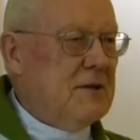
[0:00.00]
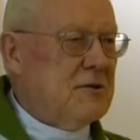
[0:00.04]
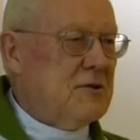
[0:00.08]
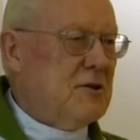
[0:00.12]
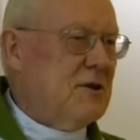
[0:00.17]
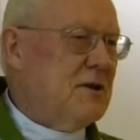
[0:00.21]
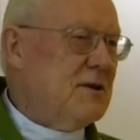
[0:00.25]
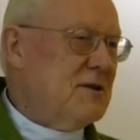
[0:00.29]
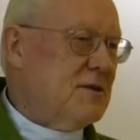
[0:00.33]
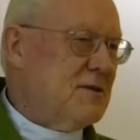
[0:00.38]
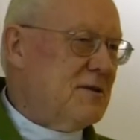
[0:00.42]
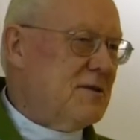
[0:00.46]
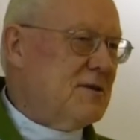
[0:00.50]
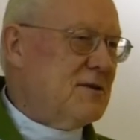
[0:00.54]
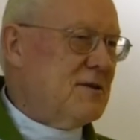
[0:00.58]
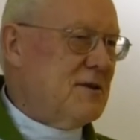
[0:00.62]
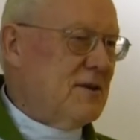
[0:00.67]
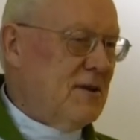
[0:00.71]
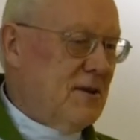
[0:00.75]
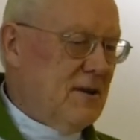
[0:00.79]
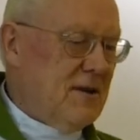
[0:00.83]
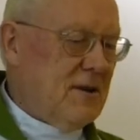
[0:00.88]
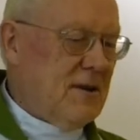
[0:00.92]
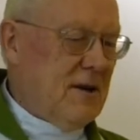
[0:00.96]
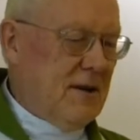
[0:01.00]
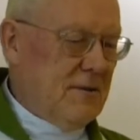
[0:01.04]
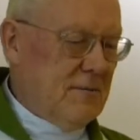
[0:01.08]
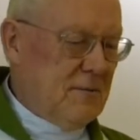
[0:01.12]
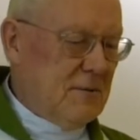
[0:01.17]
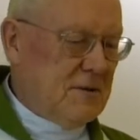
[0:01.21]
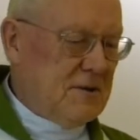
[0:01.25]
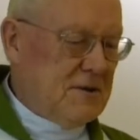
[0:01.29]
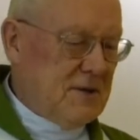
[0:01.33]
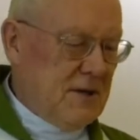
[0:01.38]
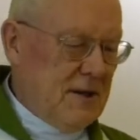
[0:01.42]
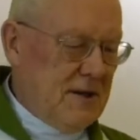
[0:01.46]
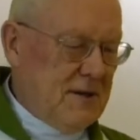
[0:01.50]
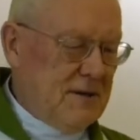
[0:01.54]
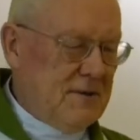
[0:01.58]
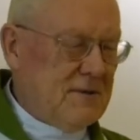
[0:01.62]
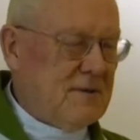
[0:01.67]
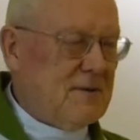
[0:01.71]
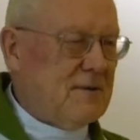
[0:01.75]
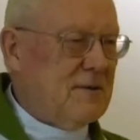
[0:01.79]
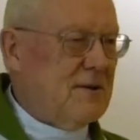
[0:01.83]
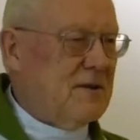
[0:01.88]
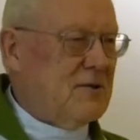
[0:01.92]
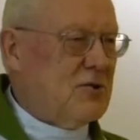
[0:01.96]
she is, I would
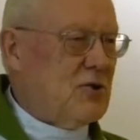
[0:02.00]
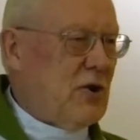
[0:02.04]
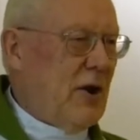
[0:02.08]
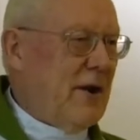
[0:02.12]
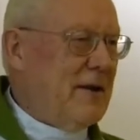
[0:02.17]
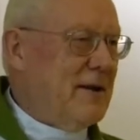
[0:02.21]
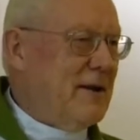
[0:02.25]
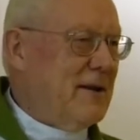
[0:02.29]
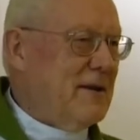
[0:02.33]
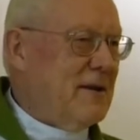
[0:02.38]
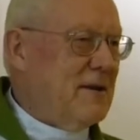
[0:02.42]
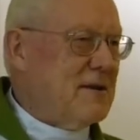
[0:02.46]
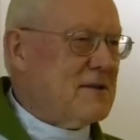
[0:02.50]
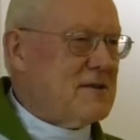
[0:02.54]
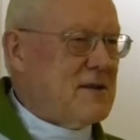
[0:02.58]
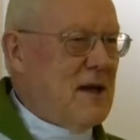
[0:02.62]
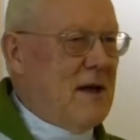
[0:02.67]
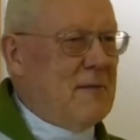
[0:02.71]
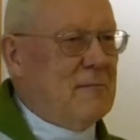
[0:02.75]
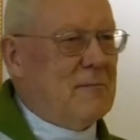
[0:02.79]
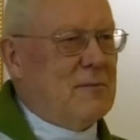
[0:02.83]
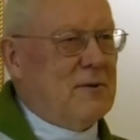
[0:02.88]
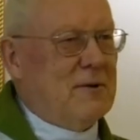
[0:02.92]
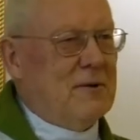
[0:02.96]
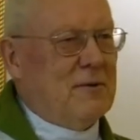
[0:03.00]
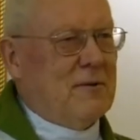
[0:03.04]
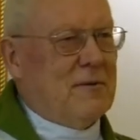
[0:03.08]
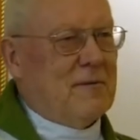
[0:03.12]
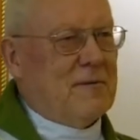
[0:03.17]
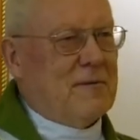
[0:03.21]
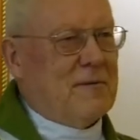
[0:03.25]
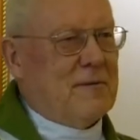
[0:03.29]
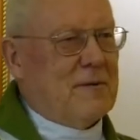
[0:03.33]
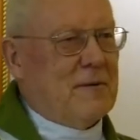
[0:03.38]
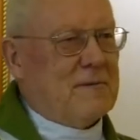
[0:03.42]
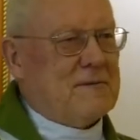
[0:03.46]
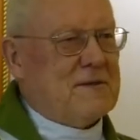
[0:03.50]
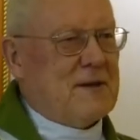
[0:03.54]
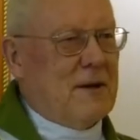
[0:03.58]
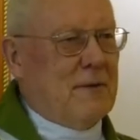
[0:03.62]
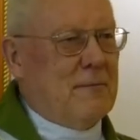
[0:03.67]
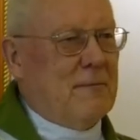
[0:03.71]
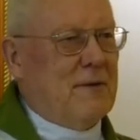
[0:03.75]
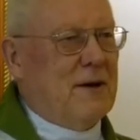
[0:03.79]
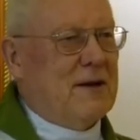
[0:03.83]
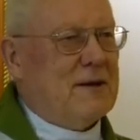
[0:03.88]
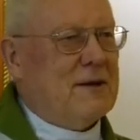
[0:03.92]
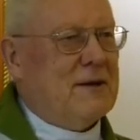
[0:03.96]
say, a shining example of
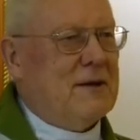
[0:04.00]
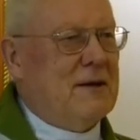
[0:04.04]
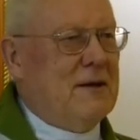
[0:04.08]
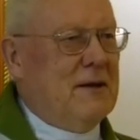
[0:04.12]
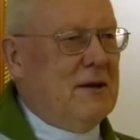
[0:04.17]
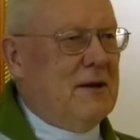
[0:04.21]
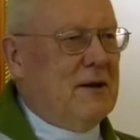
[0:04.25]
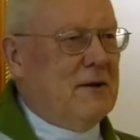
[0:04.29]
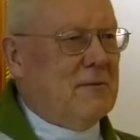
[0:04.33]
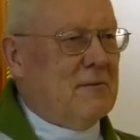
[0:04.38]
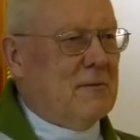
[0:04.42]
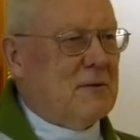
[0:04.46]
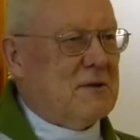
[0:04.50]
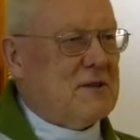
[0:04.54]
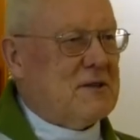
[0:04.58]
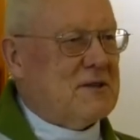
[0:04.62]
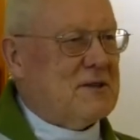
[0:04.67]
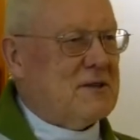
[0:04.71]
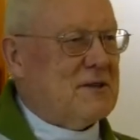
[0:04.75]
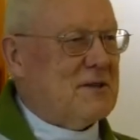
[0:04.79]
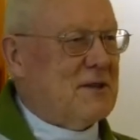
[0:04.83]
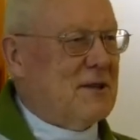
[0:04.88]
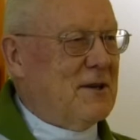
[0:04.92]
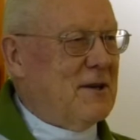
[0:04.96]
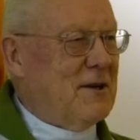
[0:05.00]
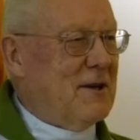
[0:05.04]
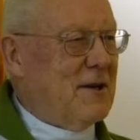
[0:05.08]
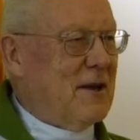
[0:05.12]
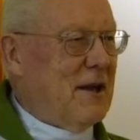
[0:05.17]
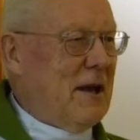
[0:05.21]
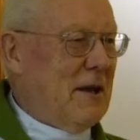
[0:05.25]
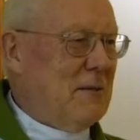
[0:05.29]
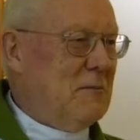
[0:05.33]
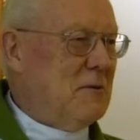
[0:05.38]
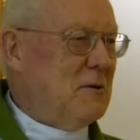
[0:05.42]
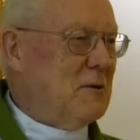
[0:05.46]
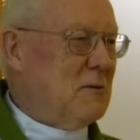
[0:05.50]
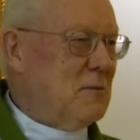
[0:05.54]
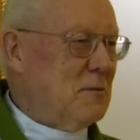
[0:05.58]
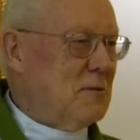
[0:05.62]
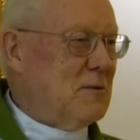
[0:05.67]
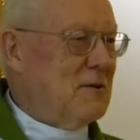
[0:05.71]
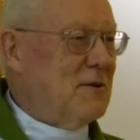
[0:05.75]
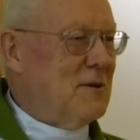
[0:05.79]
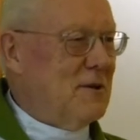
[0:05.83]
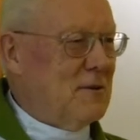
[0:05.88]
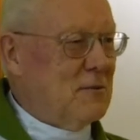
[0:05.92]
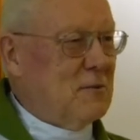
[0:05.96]
someone who is able
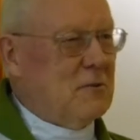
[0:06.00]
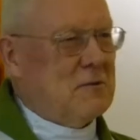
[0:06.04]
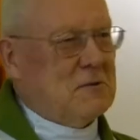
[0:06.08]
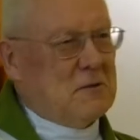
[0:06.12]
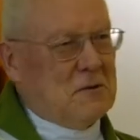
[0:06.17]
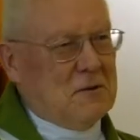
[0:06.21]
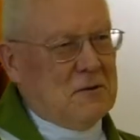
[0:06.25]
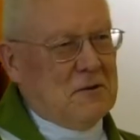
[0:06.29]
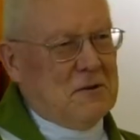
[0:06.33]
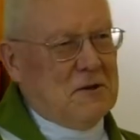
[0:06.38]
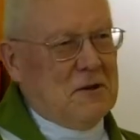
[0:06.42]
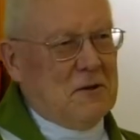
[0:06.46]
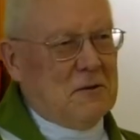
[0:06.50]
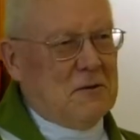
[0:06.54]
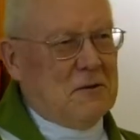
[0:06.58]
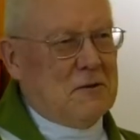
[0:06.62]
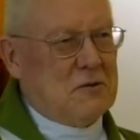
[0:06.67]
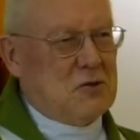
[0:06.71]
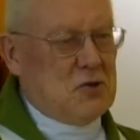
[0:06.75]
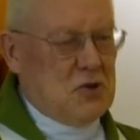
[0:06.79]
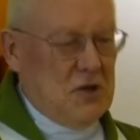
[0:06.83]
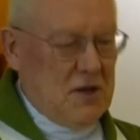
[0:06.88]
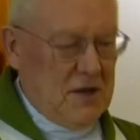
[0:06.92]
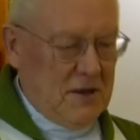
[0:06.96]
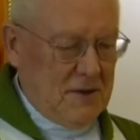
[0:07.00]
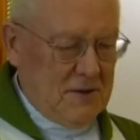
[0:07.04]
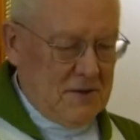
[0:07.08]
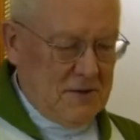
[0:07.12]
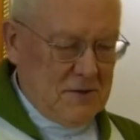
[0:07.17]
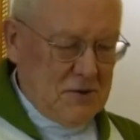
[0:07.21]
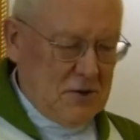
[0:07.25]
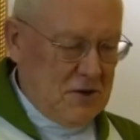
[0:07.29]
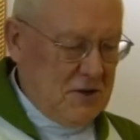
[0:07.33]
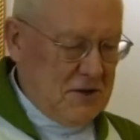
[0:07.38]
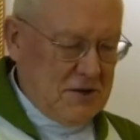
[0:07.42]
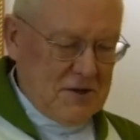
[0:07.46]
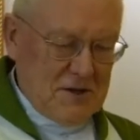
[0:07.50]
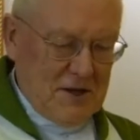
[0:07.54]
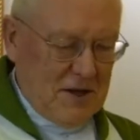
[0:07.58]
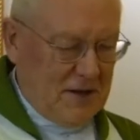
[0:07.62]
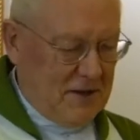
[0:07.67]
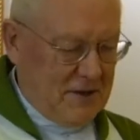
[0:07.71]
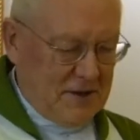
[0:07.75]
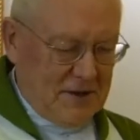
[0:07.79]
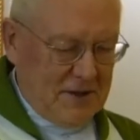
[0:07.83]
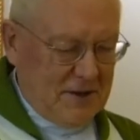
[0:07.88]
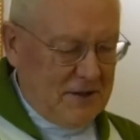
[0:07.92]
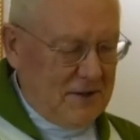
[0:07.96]
to turn the other cheek. She is
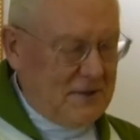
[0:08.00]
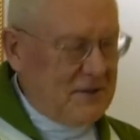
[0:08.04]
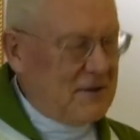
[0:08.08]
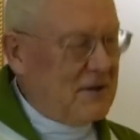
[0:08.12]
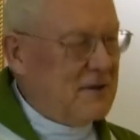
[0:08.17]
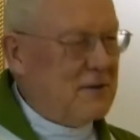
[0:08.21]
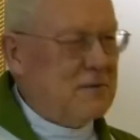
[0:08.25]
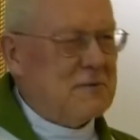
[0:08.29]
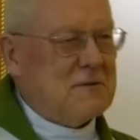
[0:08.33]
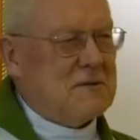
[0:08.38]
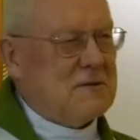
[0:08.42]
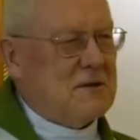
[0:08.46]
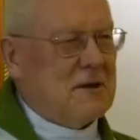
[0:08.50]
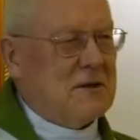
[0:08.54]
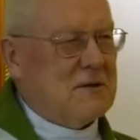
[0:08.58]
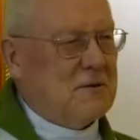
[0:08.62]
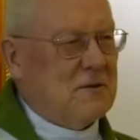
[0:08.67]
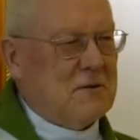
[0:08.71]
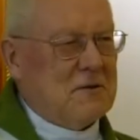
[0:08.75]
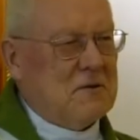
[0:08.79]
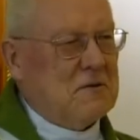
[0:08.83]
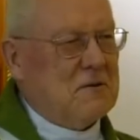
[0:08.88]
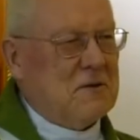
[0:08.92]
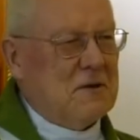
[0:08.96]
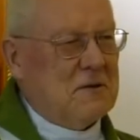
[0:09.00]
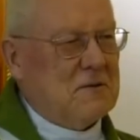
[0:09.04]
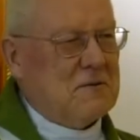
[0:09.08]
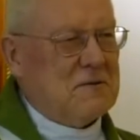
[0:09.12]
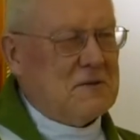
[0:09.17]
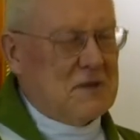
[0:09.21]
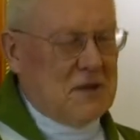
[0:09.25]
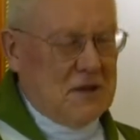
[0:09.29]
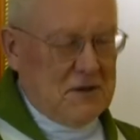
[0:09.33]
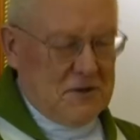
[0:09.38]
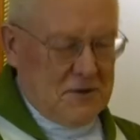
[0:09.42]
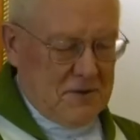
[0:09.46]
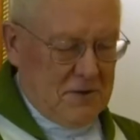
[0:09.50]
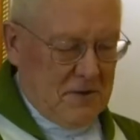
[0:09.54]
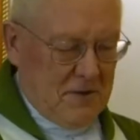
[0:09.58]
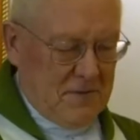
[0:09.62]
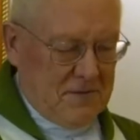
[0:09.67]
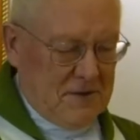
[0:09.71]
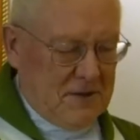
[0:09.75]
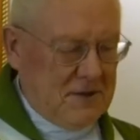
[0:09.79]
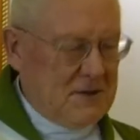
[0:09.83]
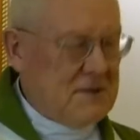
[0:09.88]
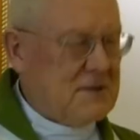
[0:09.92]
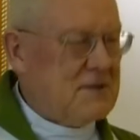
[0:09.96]
a real illustration, good illustration
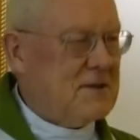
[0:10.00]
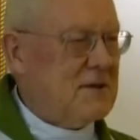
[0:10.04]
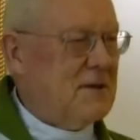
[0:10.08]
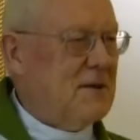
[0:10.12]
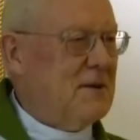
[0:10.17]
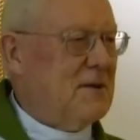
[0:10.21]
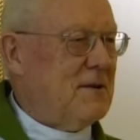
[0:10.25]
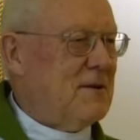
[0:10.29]
of this